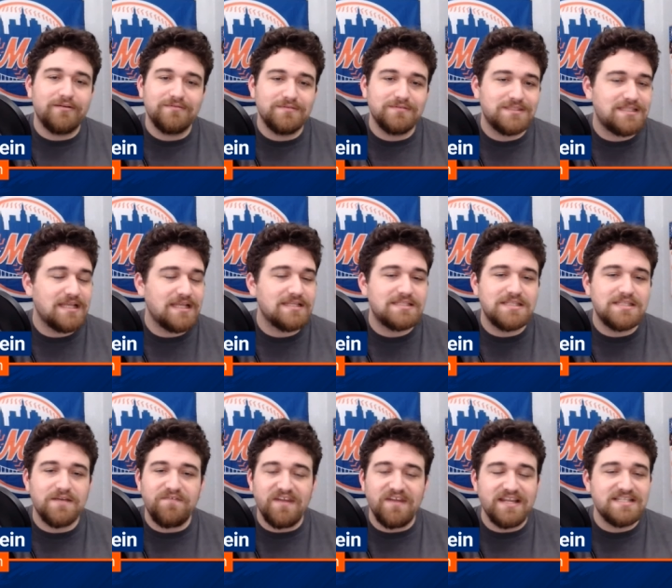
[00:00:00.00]
send
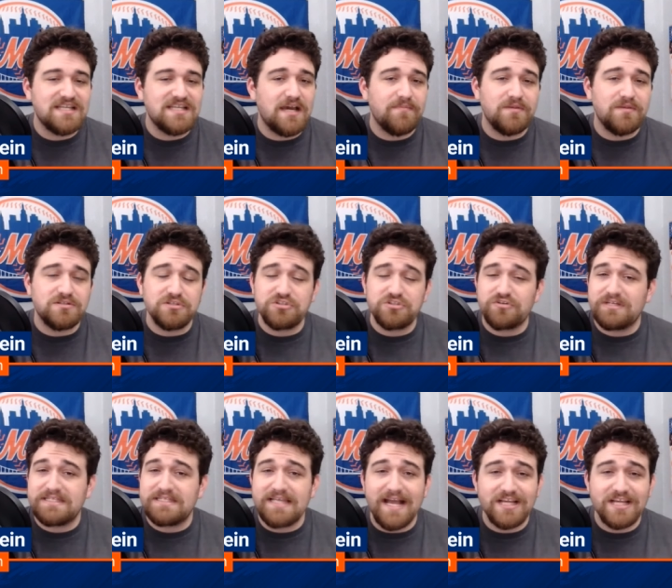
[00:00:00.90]
stuff anytime there's a
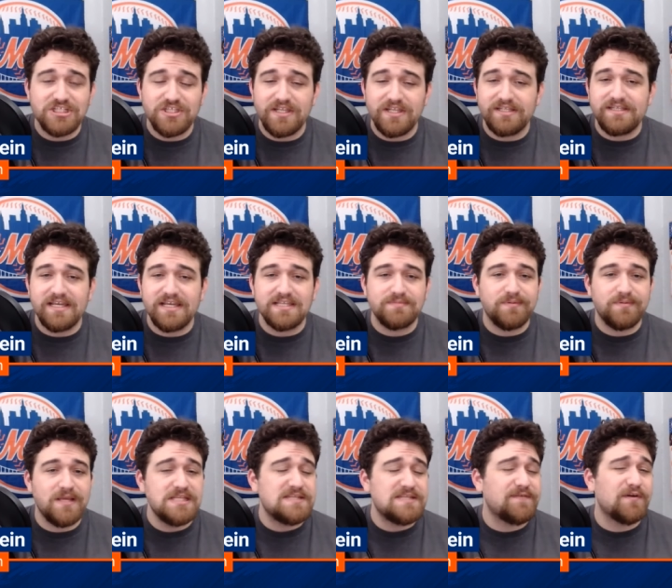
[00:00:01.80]
transaction that takes
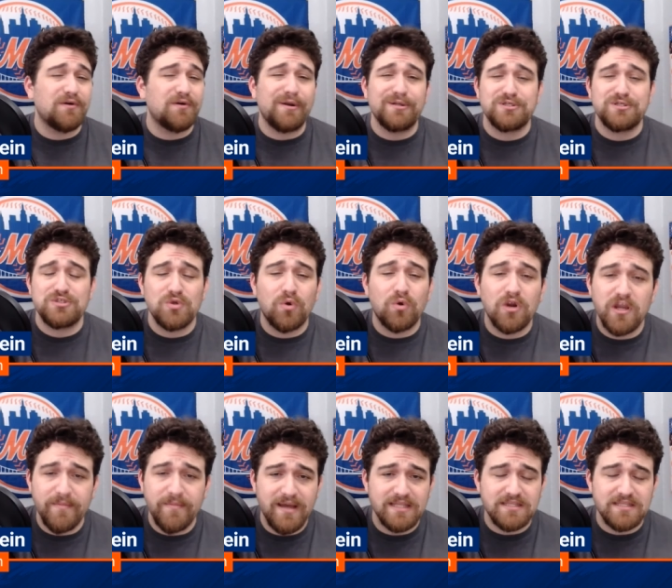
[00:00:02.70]
place, if I write a story
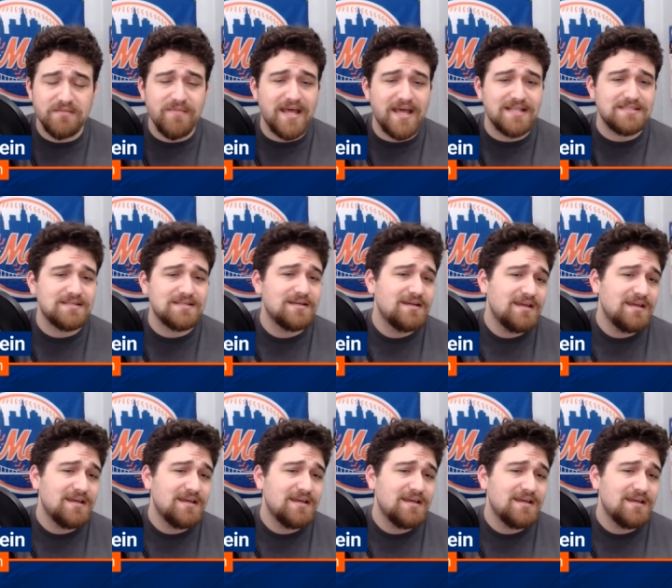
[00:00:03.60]
about the Mets.